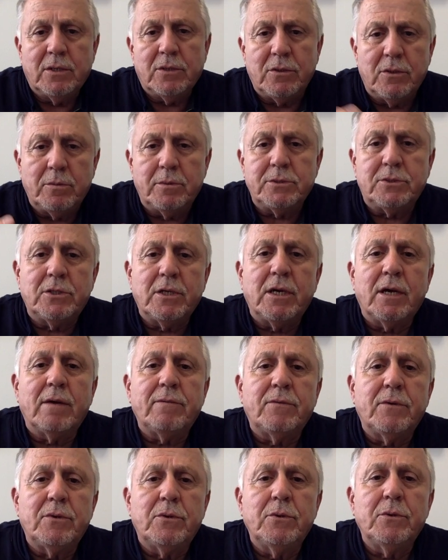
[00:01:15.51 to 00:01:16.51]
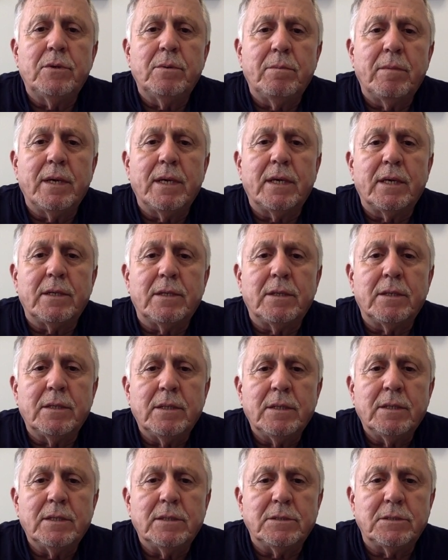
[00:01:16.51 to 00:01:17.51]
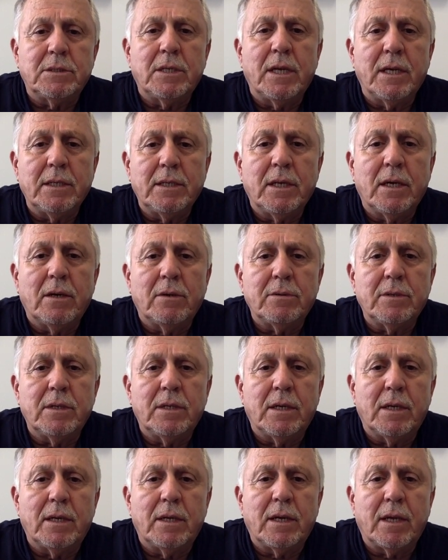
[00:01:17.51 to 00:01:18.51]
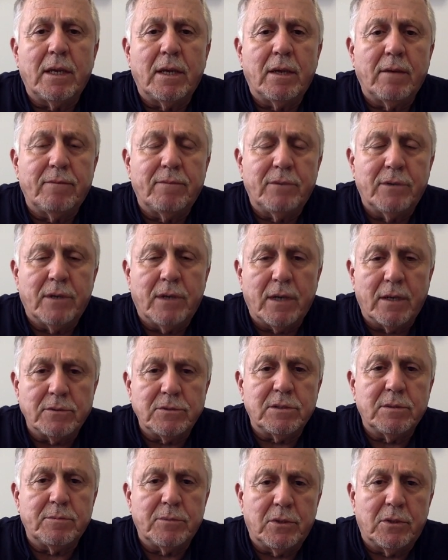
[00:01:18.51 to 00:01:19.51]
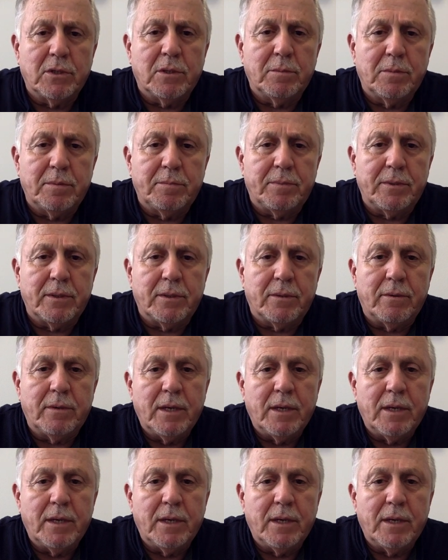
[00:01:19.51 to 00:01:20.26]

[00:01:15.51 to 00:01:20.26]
do what you have to do to make it stand out and give your house some curb appeal.